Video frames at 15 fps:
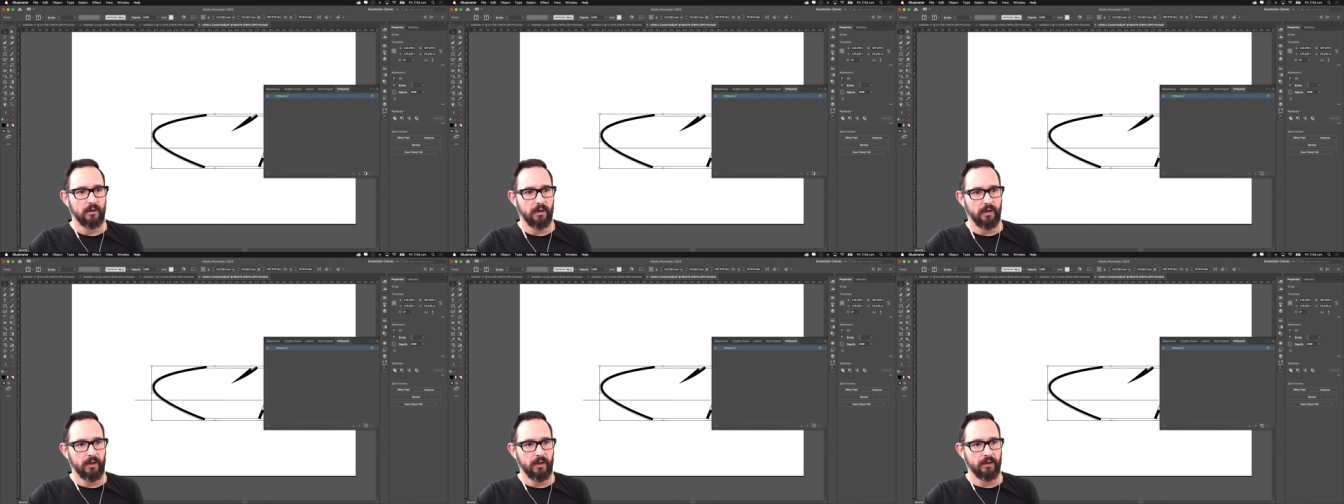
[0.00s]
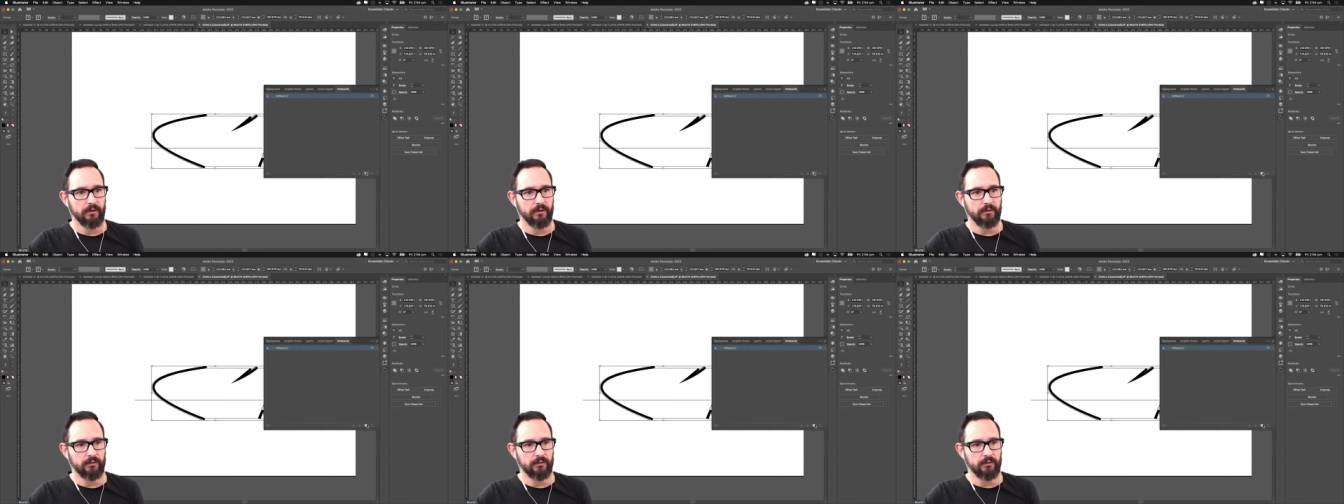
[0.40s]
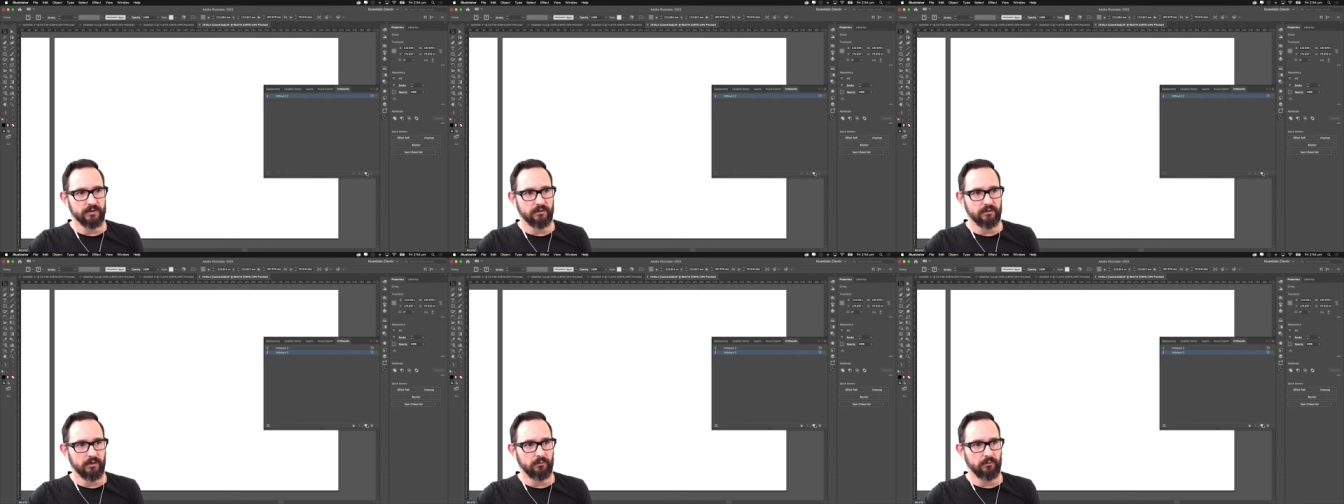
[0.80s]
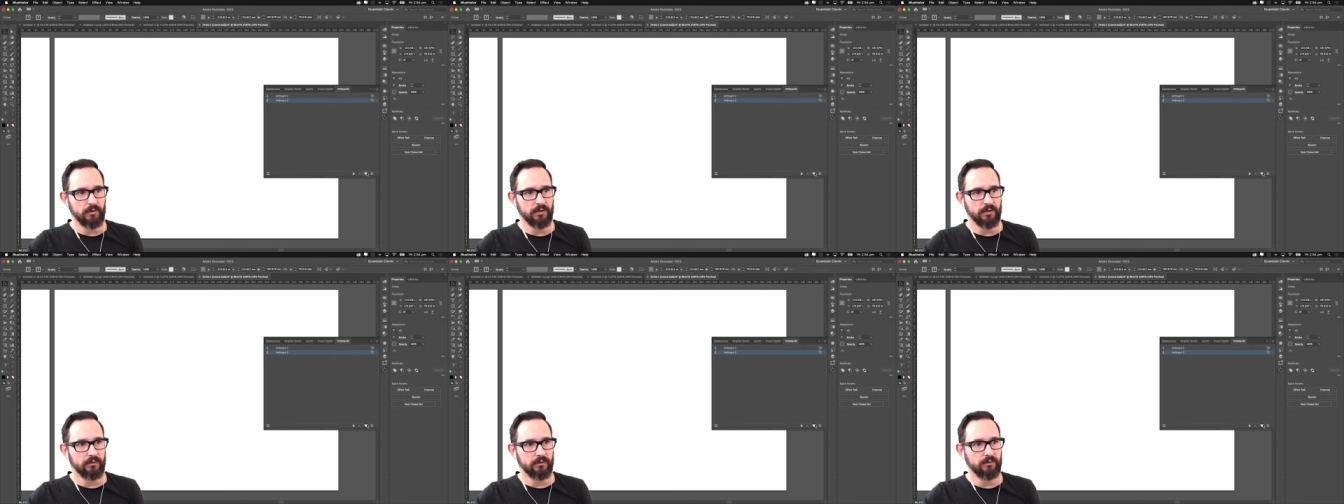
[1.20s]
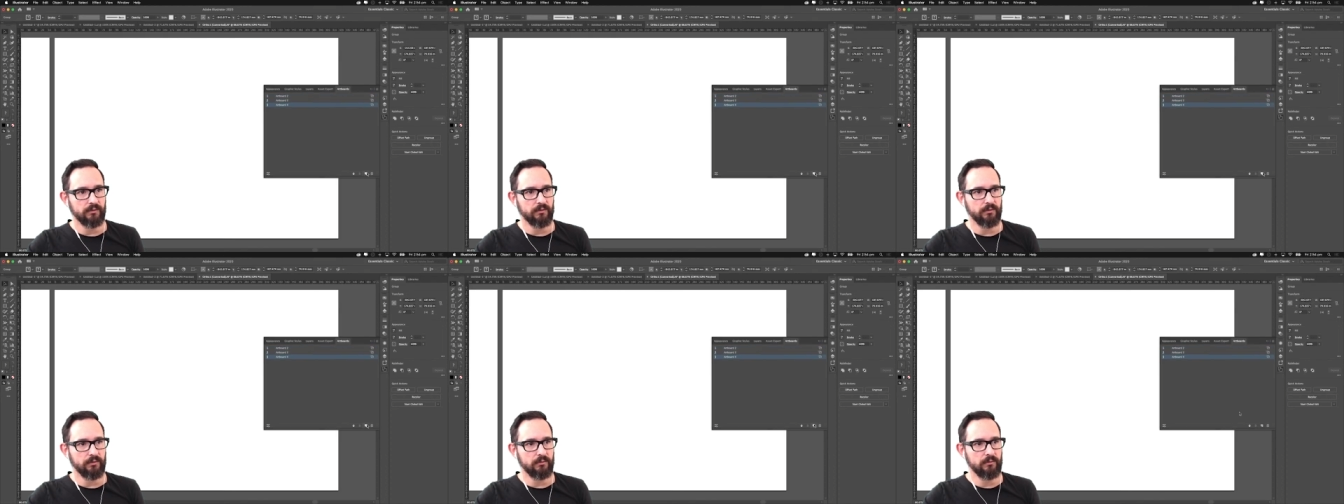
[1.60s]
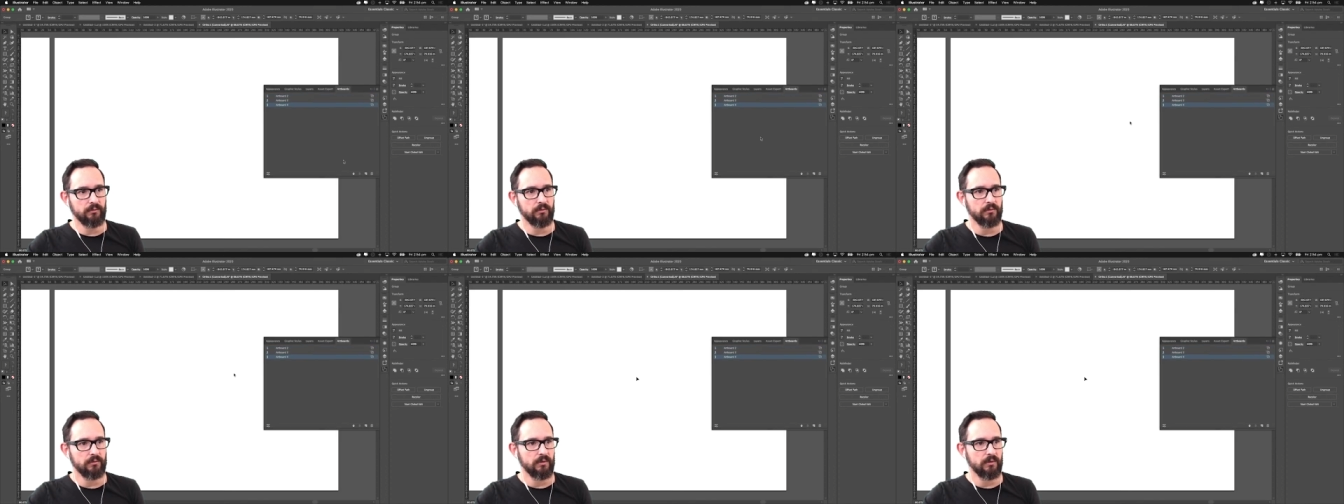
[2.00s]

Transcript: and you just create 1, 2,